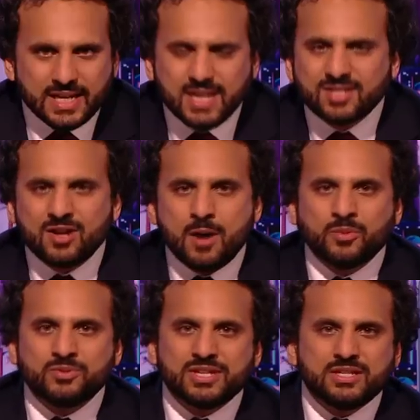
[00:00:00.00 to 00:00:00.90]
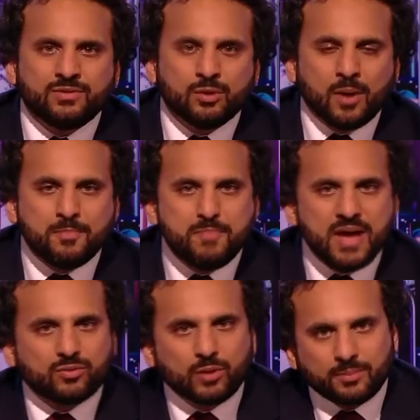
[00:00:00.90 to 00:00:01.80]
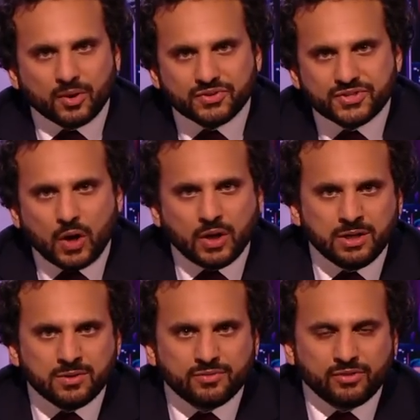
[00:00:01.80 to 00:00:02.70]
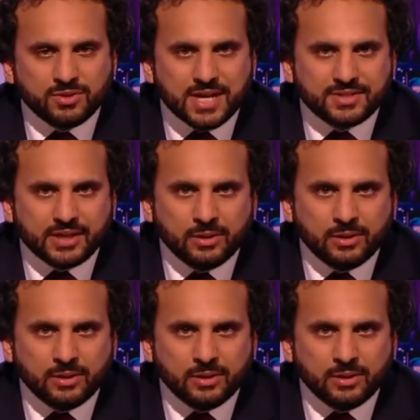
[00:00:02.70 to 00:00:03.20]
Keir Starmer was interviewed by Beth Rigby on Sky News a few days ago,